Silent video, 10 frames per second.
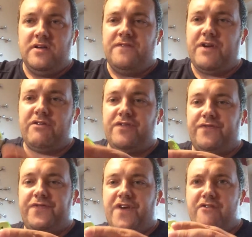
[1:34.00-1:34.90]
very,
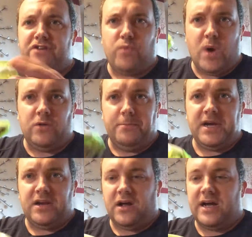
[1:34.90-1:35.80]
very well
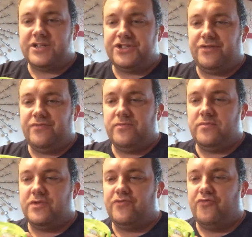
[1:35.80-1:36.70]
made. I actually
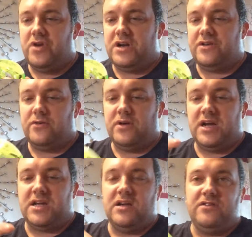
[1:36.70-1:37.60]
really do
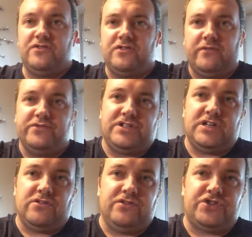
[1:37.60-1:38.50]
like it. It's obviously
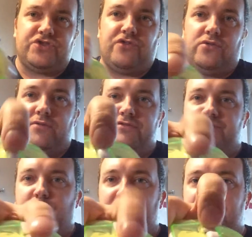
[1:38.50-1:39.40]
got the scroller as
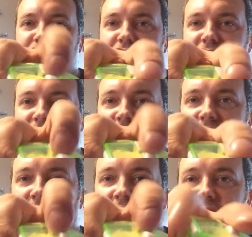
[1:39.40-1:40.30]
well, as you can see
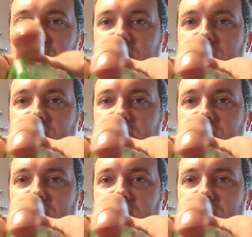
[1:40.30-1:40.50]
there.